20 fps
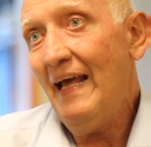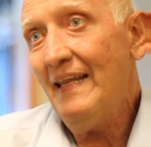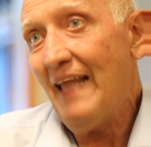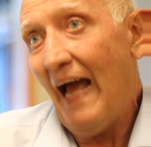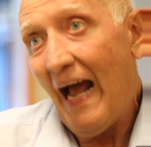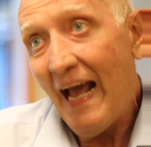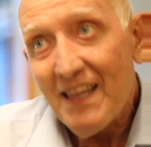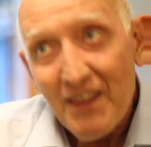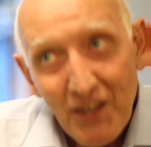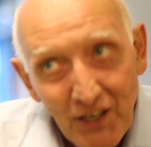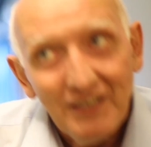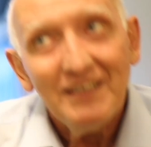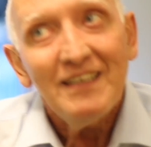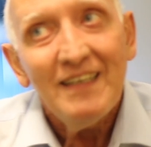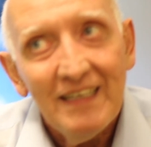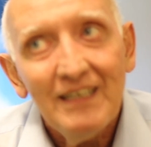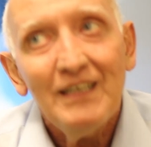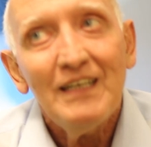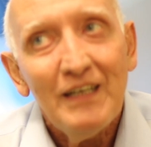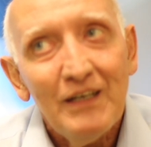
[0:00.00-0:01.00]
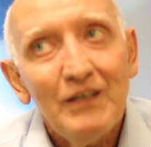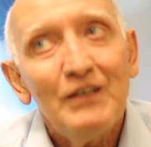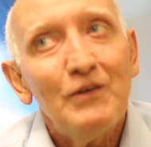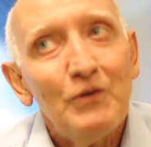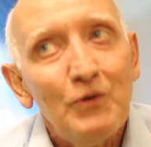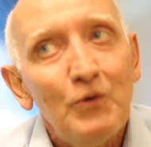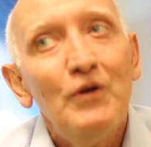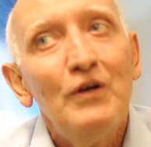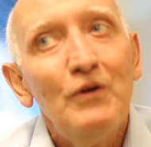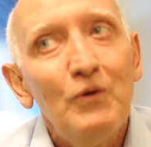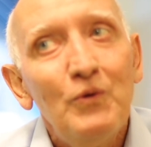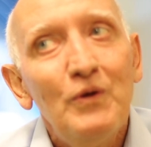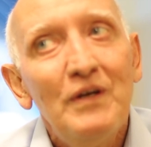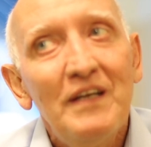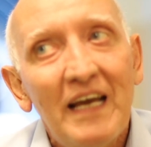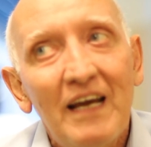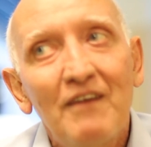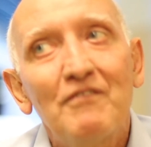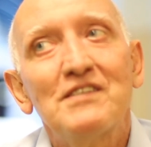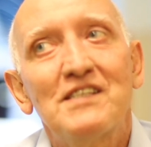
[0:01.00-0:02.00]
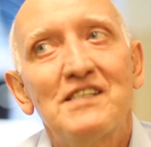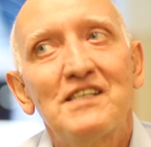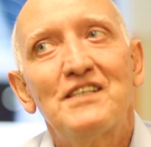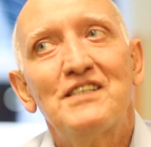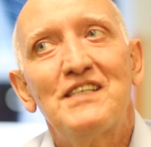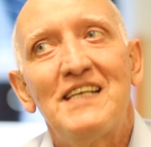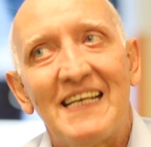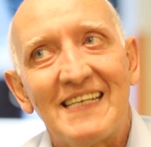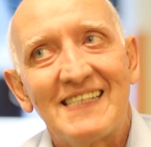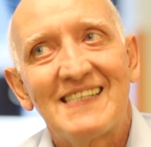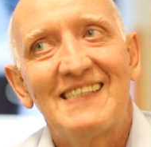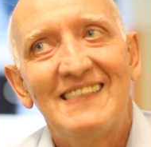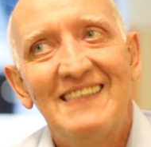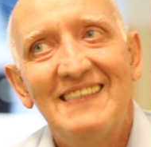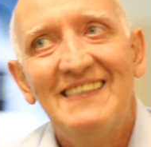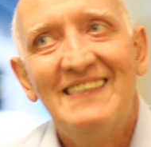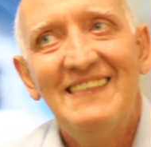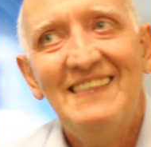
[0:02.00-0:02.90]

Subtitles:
And I think we'll have a success.